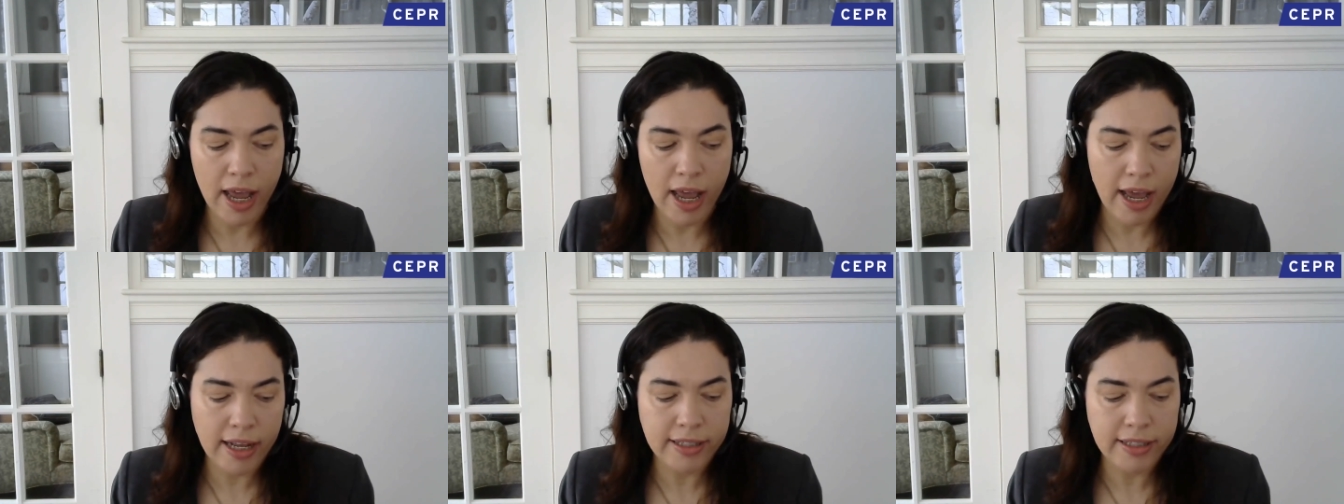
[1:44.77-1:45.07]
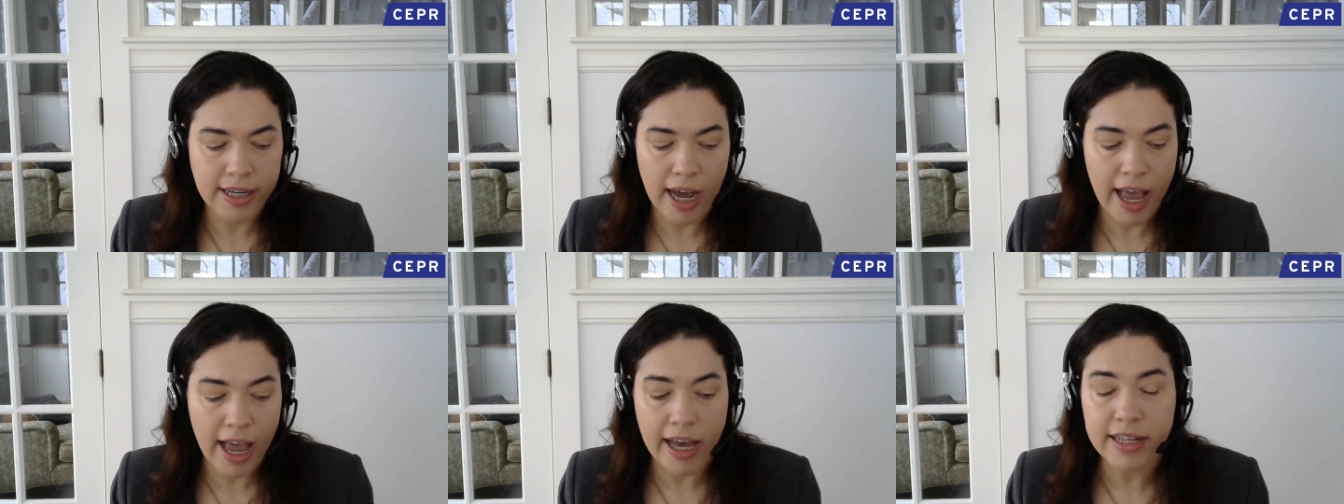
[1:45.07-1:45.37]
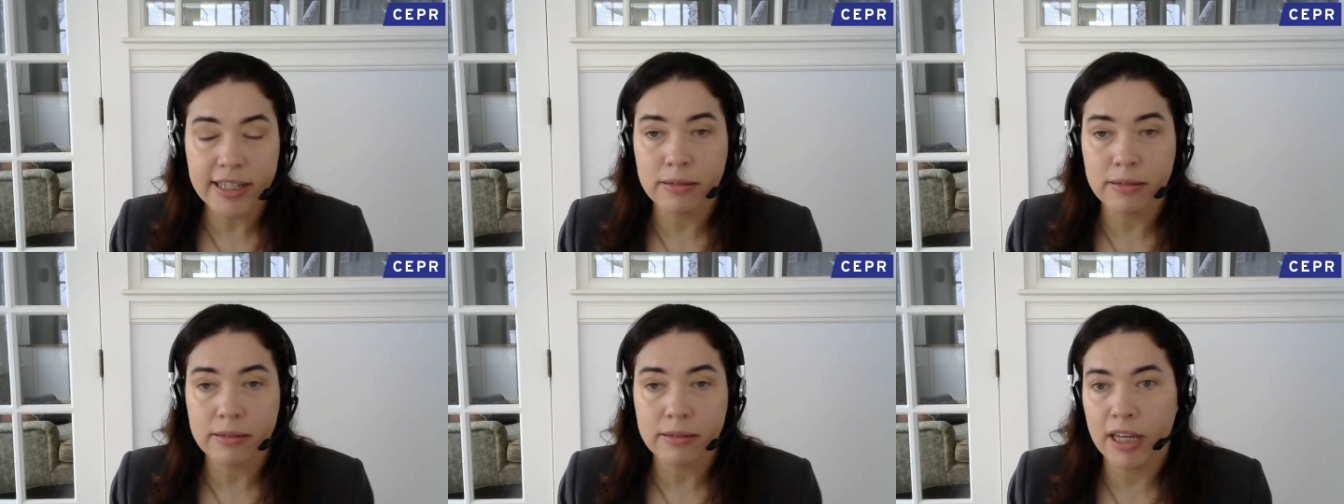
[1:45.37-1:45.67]
and I
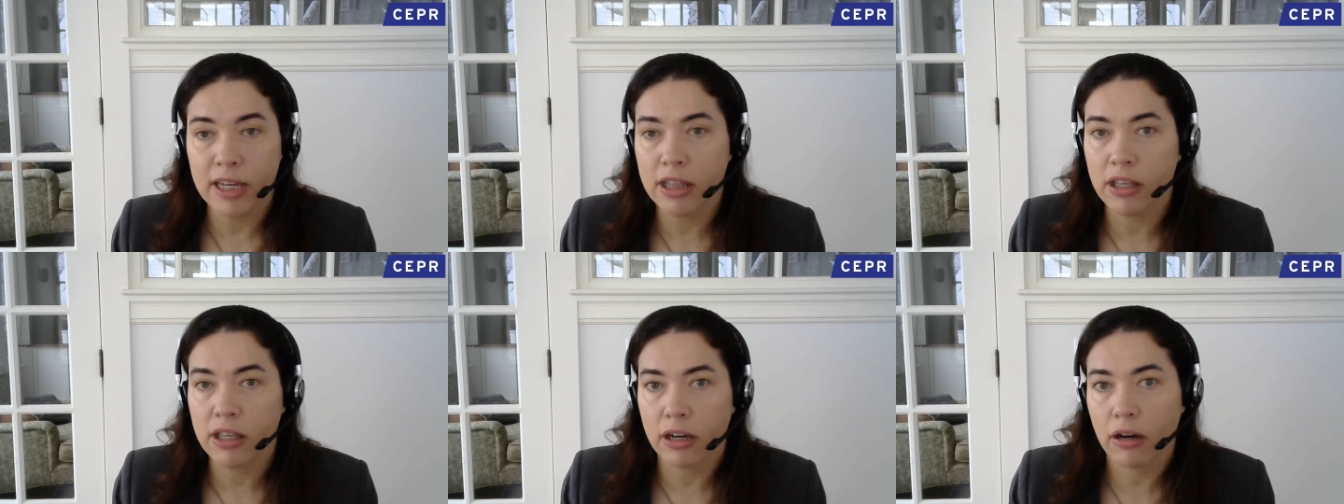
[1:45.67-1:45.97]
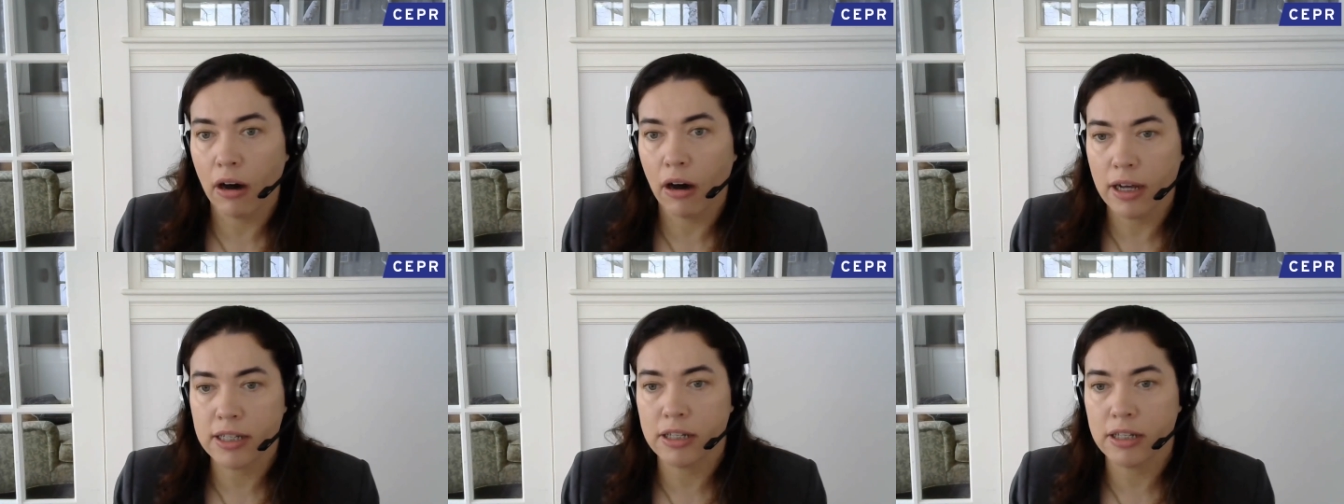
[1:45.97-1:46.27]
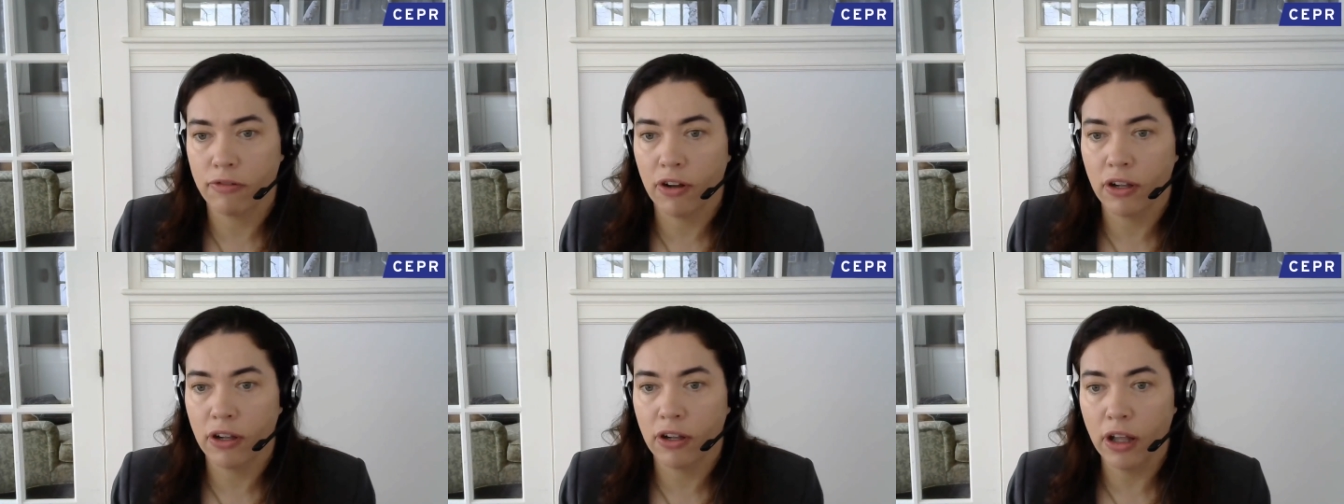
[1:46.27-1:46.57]
estimate the cost
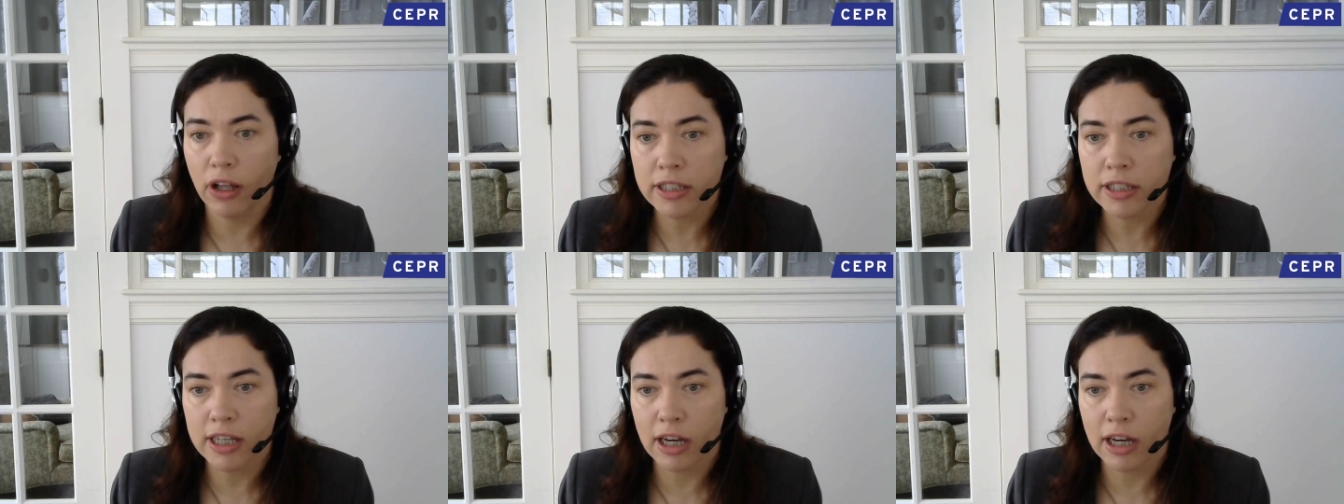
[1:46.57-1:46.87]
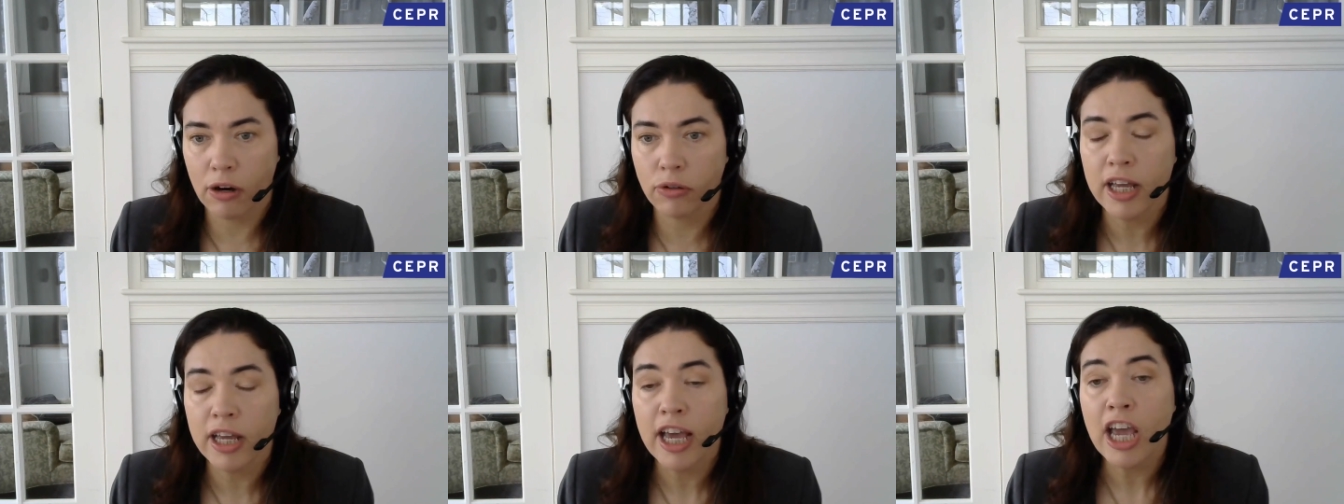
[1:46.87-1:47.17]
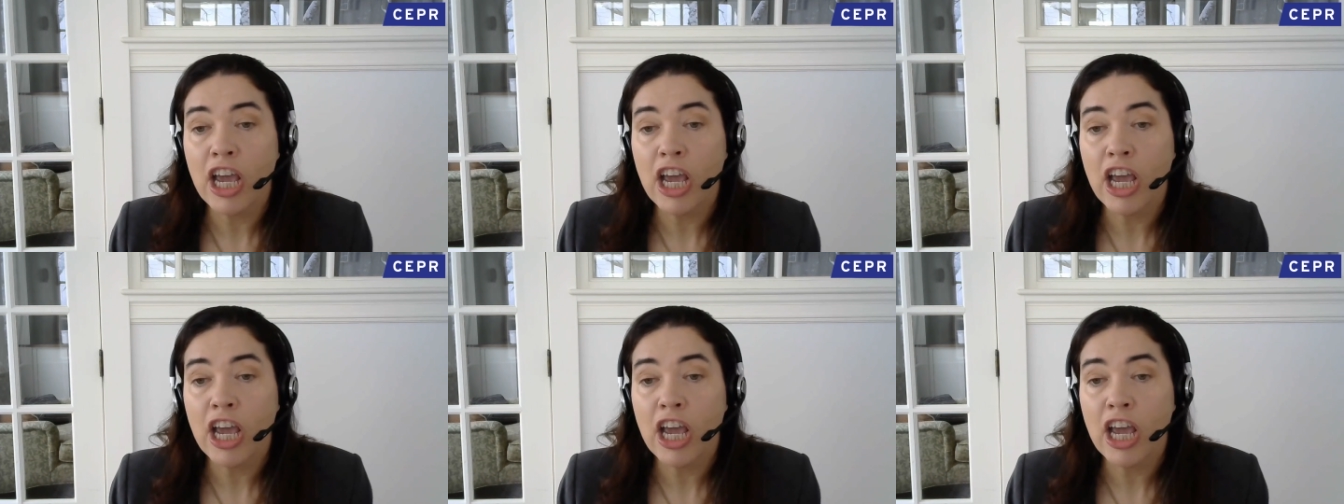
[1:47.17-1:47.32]
of a lockdown